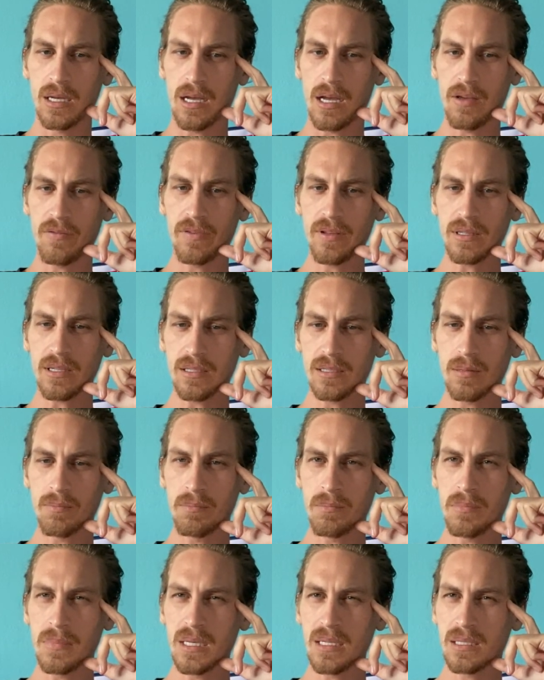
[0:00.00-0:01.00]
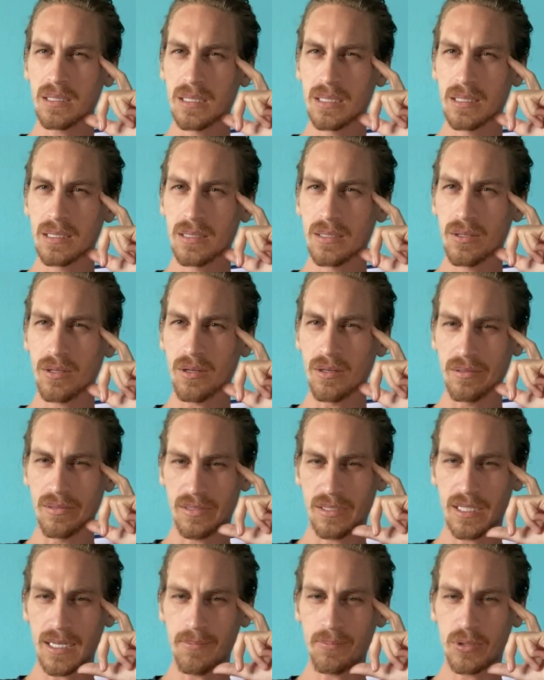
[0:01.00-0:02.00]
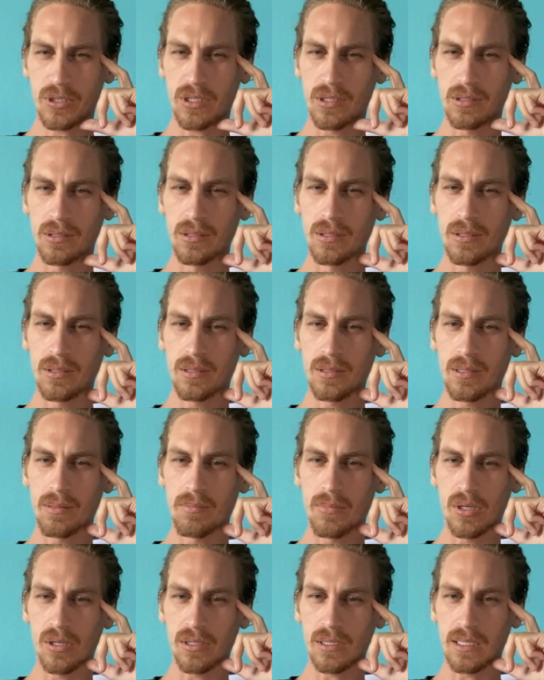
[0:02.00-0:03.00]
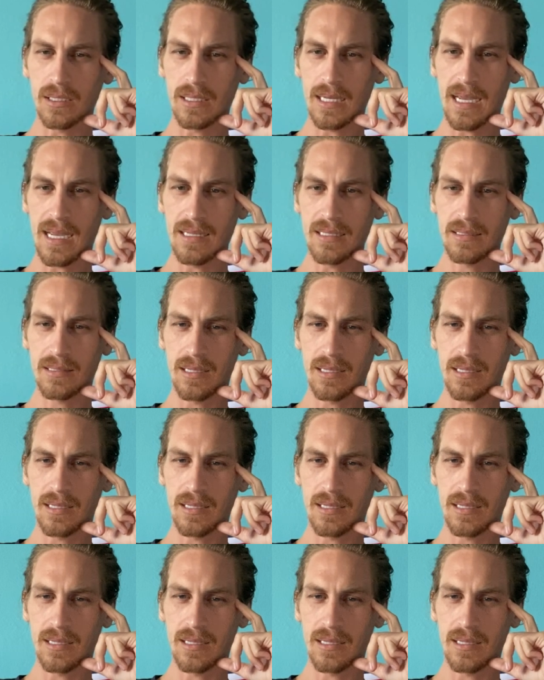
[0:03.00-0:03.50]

I think that's a misconception the market has.